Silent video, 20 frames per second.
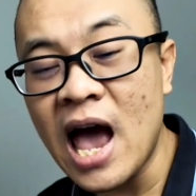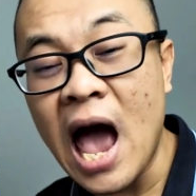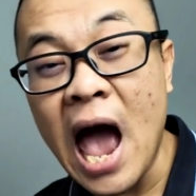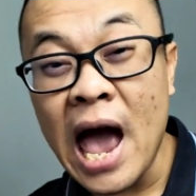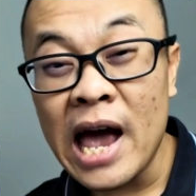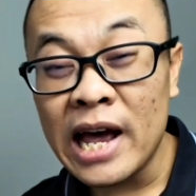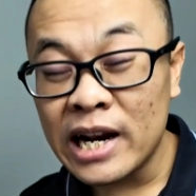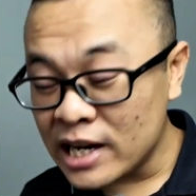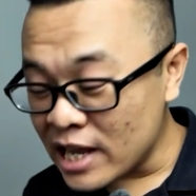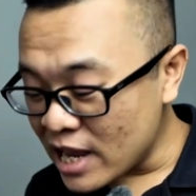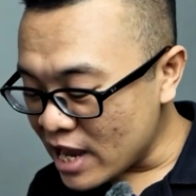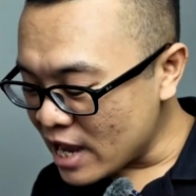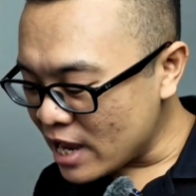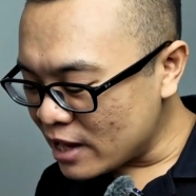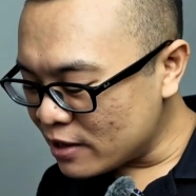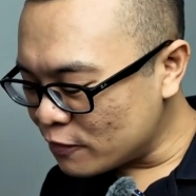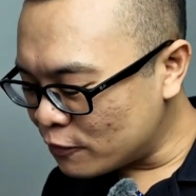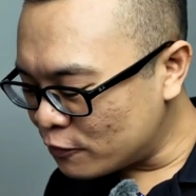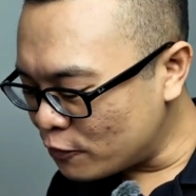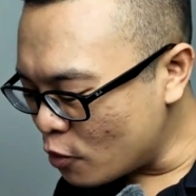And
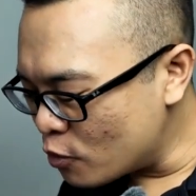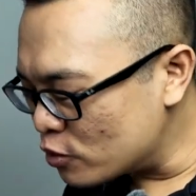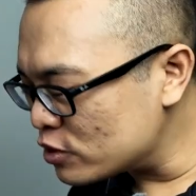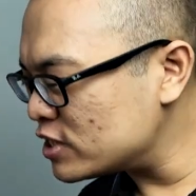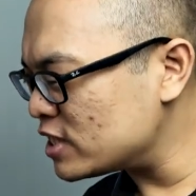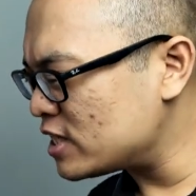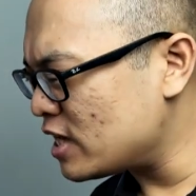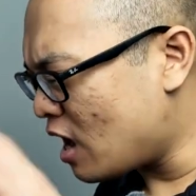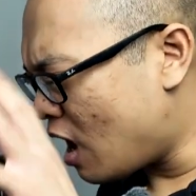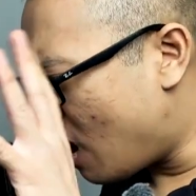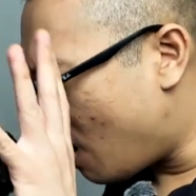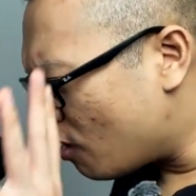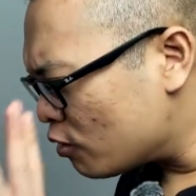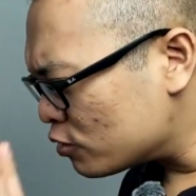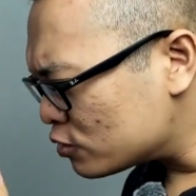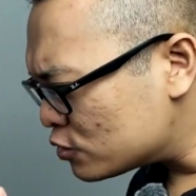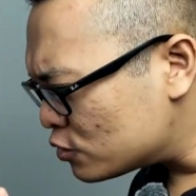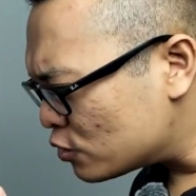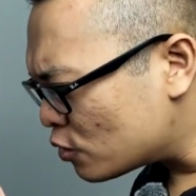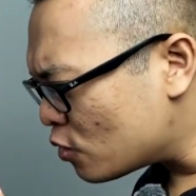then for the
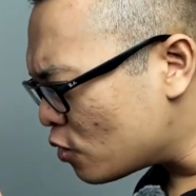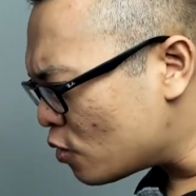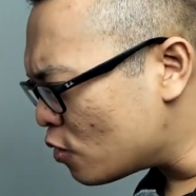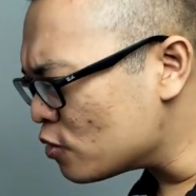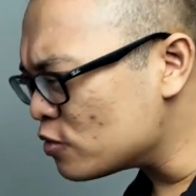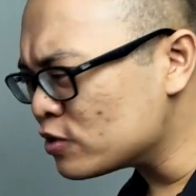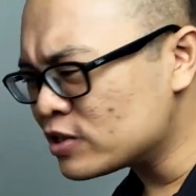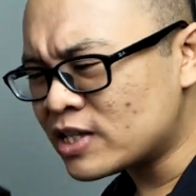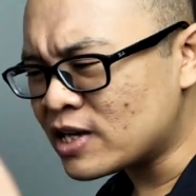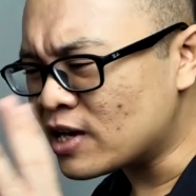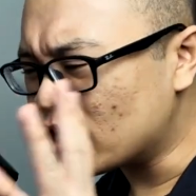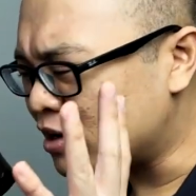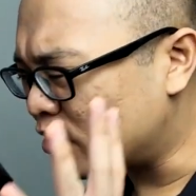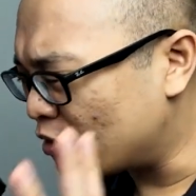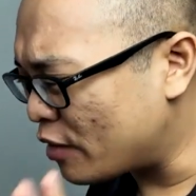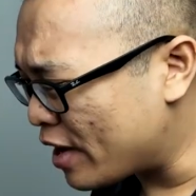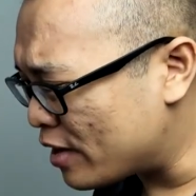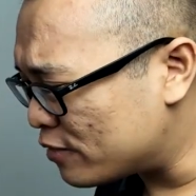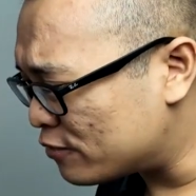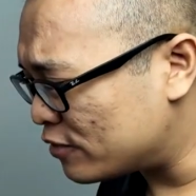outro, the
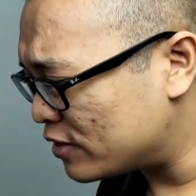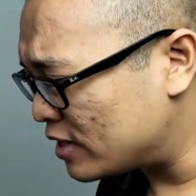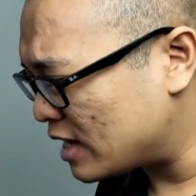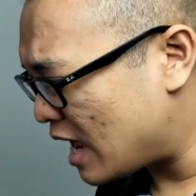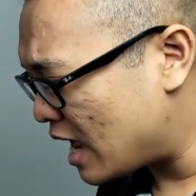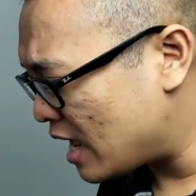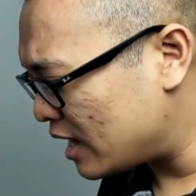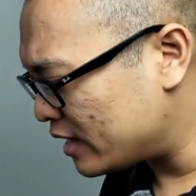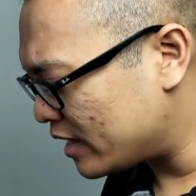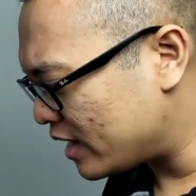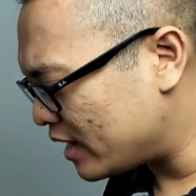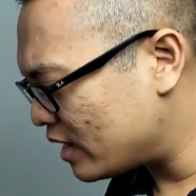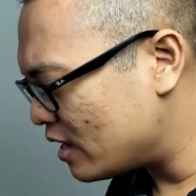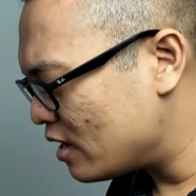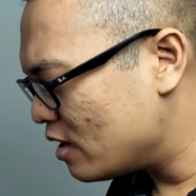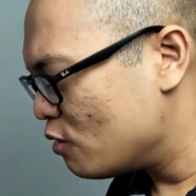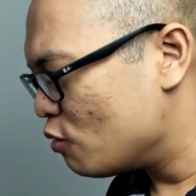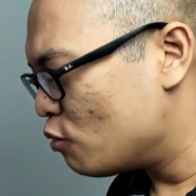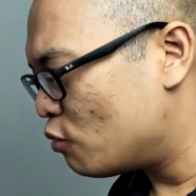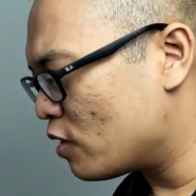grand finale,
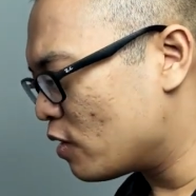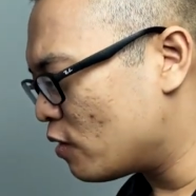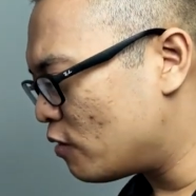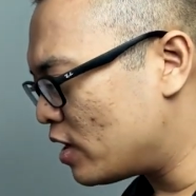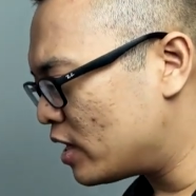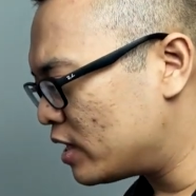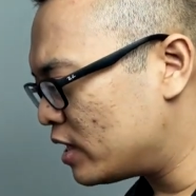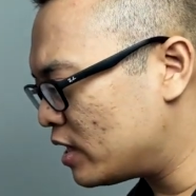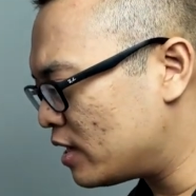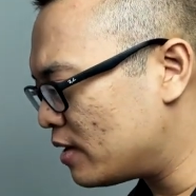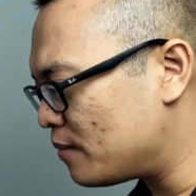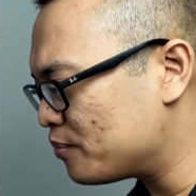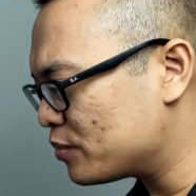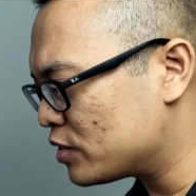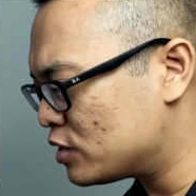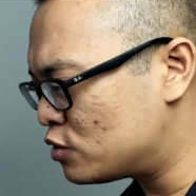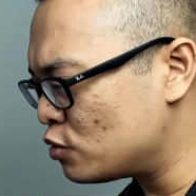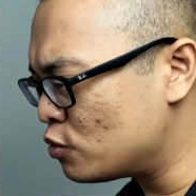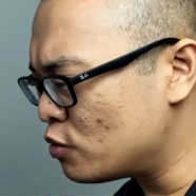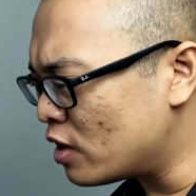we wanna
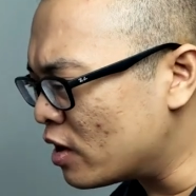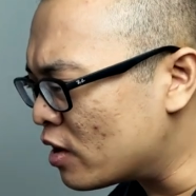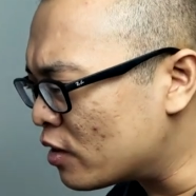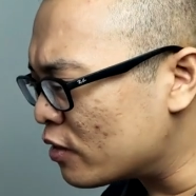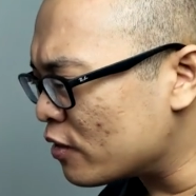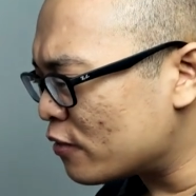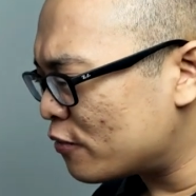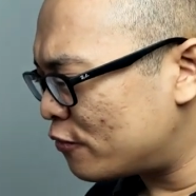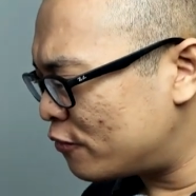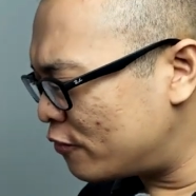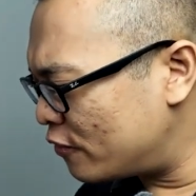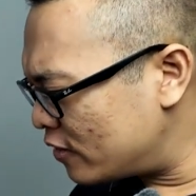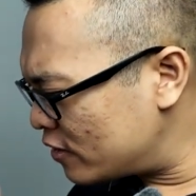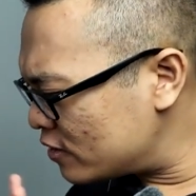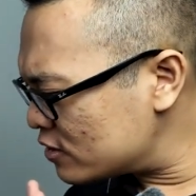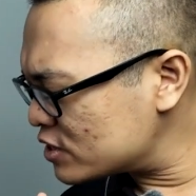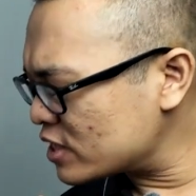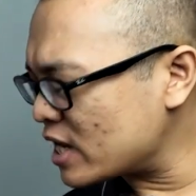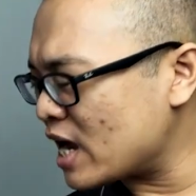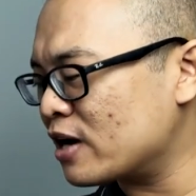do a
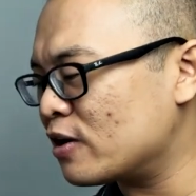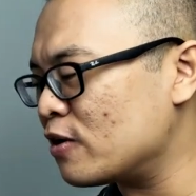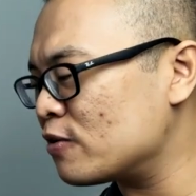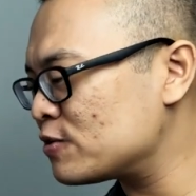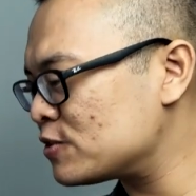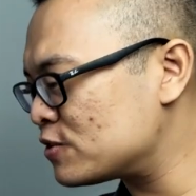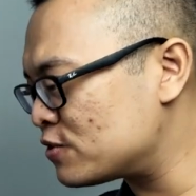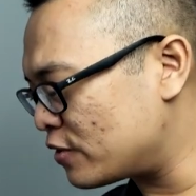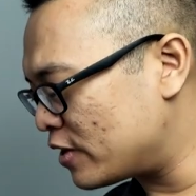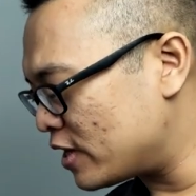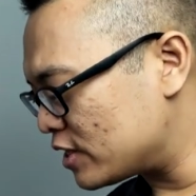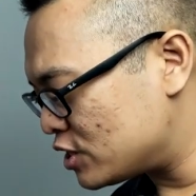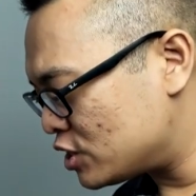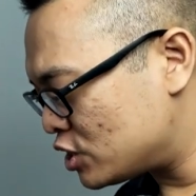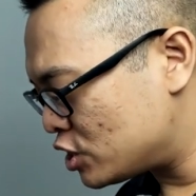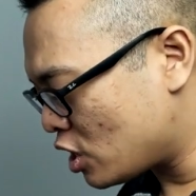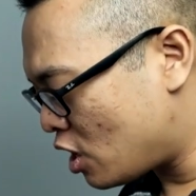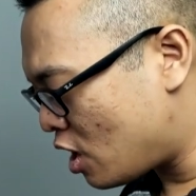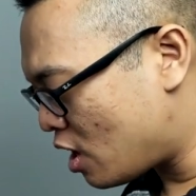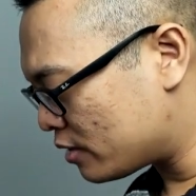reverse kind of straight
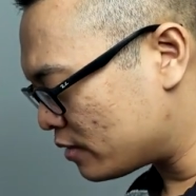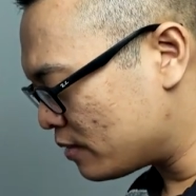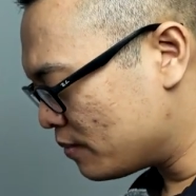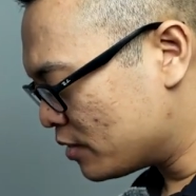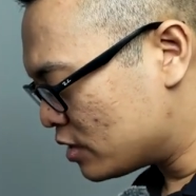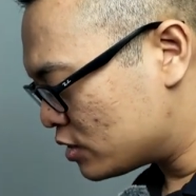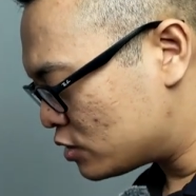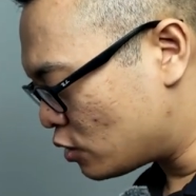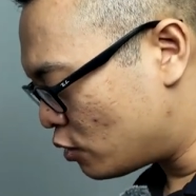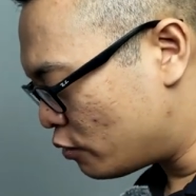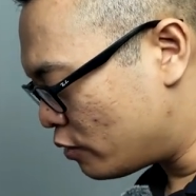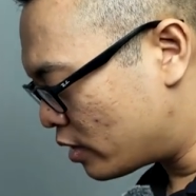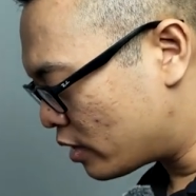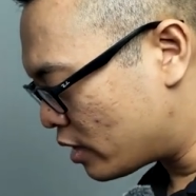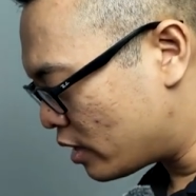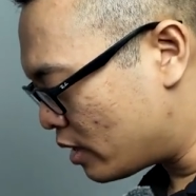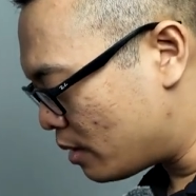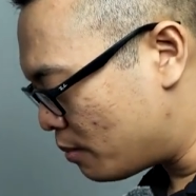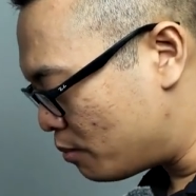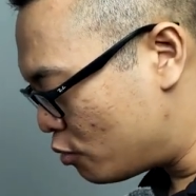shot. So we're
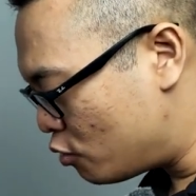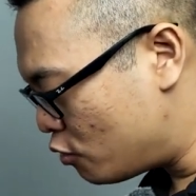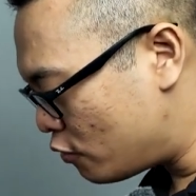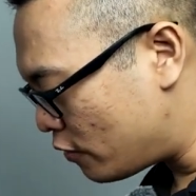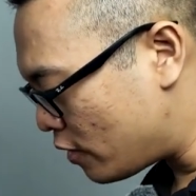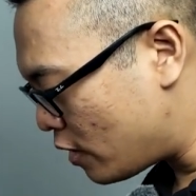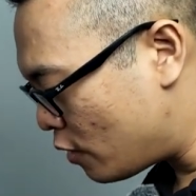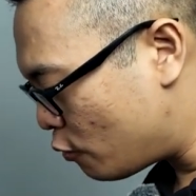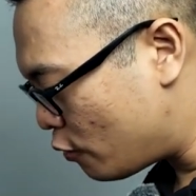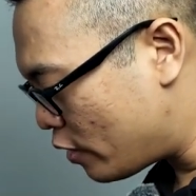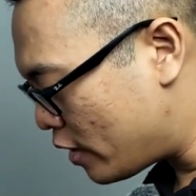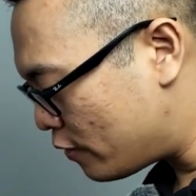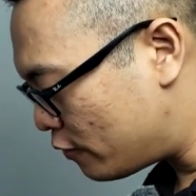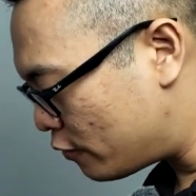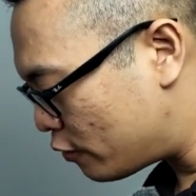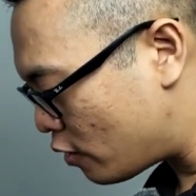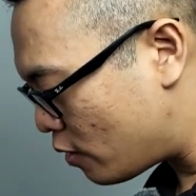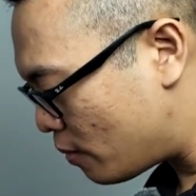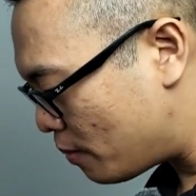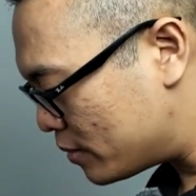gonna move away
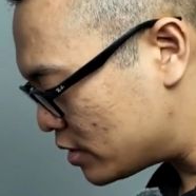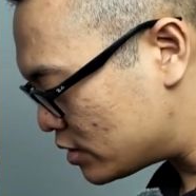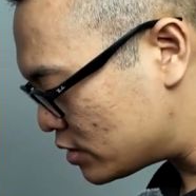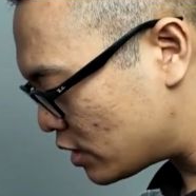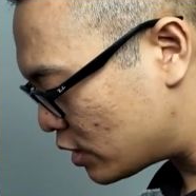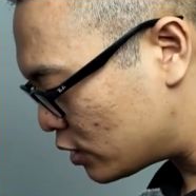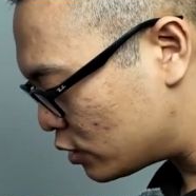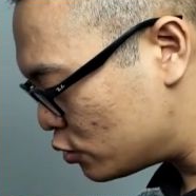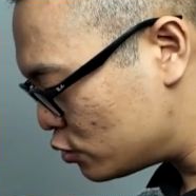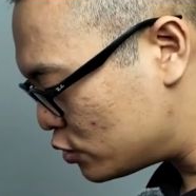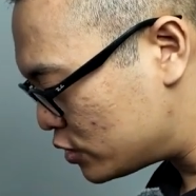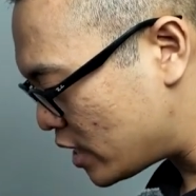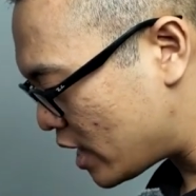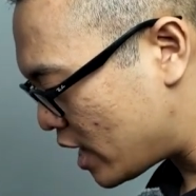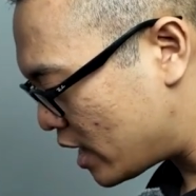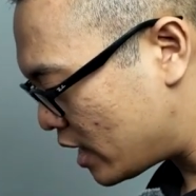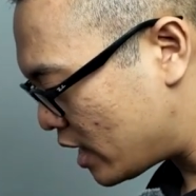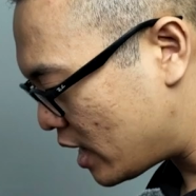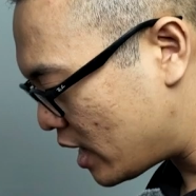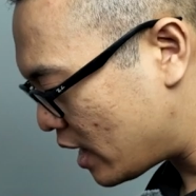from Mr.
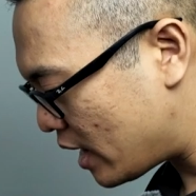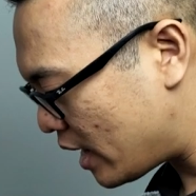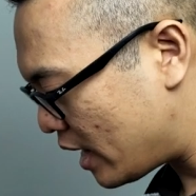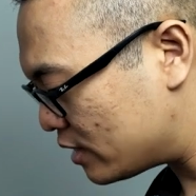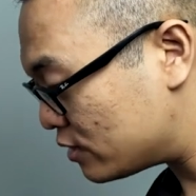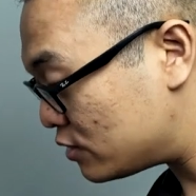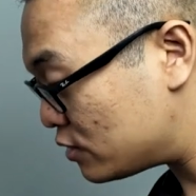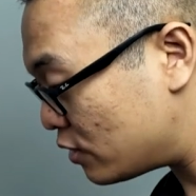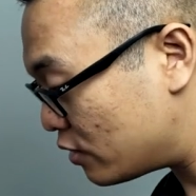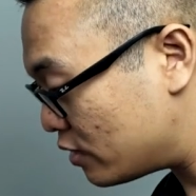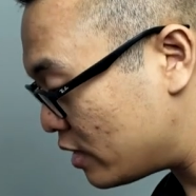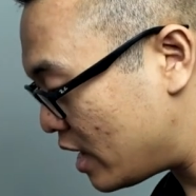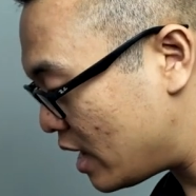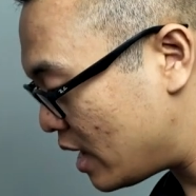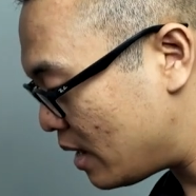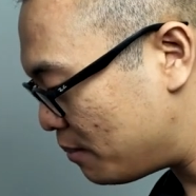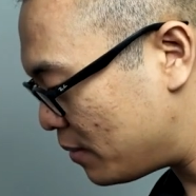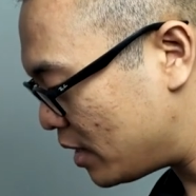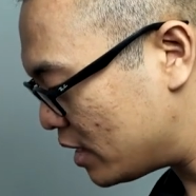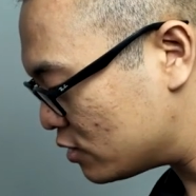Louisiana and turn
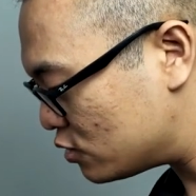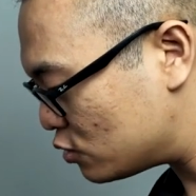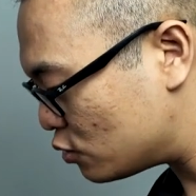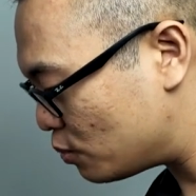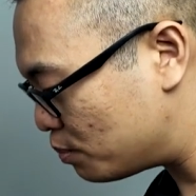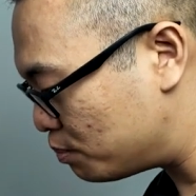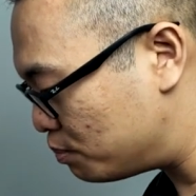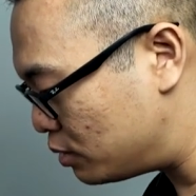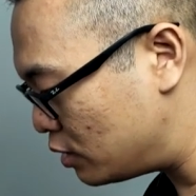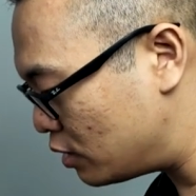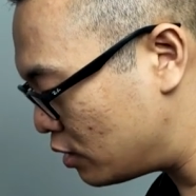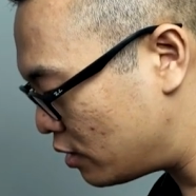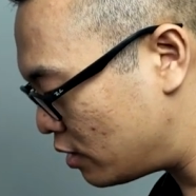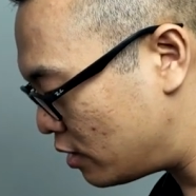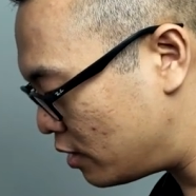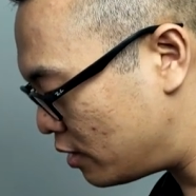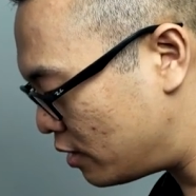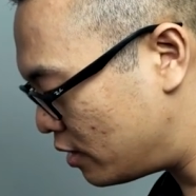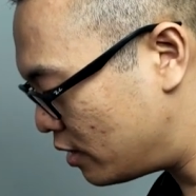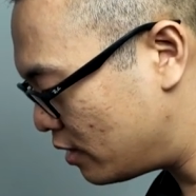him into
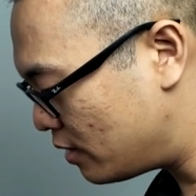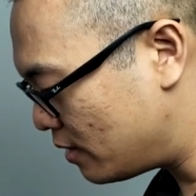blur